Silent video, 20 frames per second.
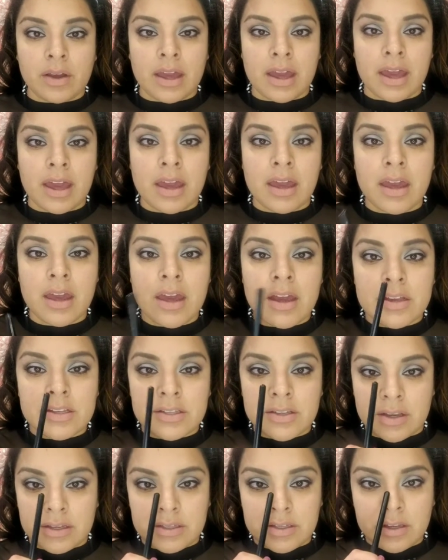Okay,
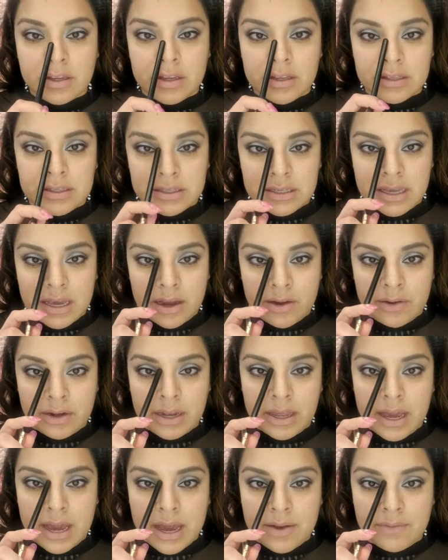so as you can see, I
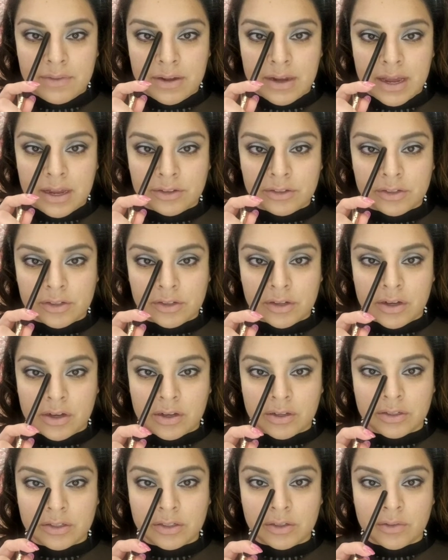already have a natural
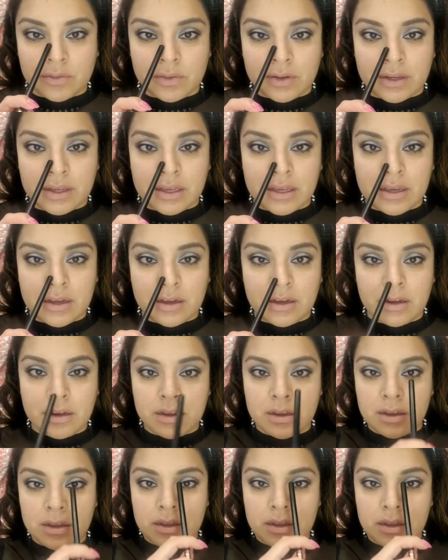contour over here